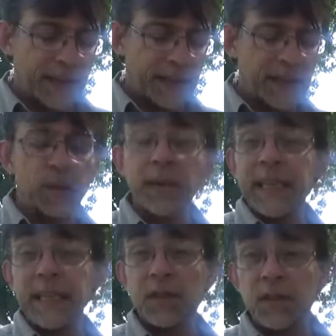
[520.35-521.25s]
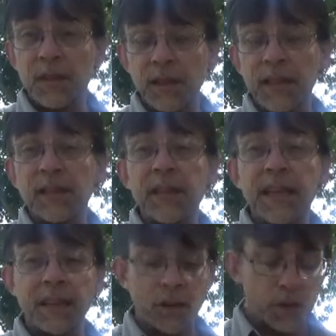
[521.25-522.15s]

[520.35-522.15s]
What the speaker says: And that's what heats the inside of the